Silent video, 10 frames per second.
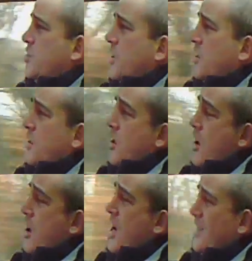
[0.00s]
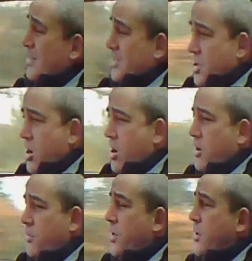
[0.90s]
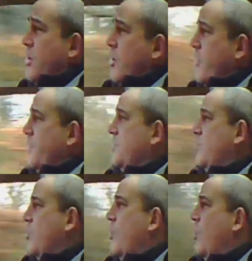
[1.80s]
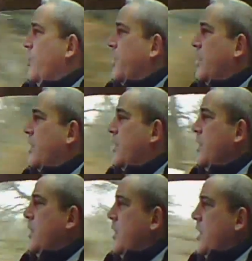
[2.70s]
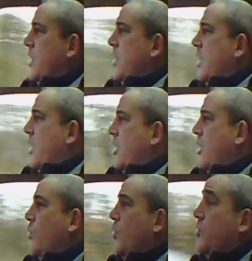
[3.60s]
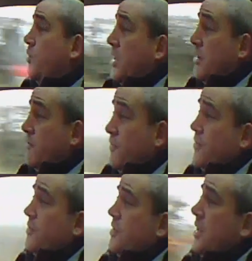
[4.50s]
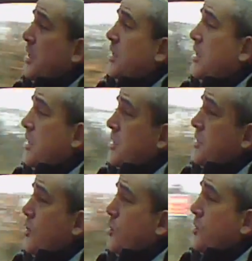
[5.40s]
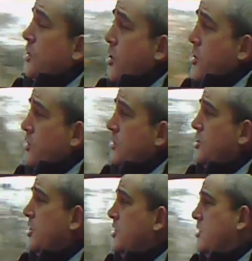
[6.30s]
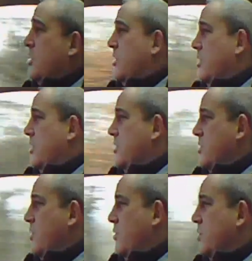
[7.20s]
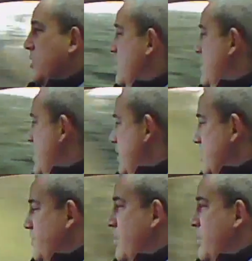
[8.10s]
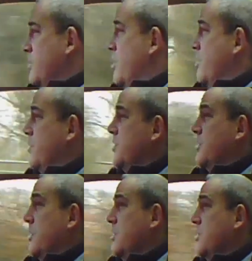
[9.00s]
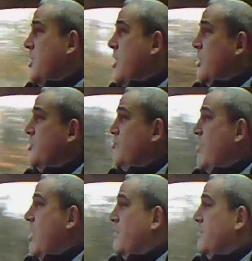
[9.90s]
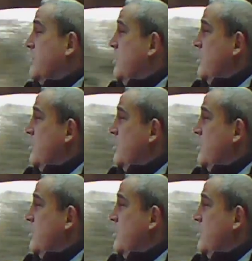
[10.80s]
particular car, at this time of this recording, would be 15 years old, going on 16 years old. And as far as I'm concerned, this car drives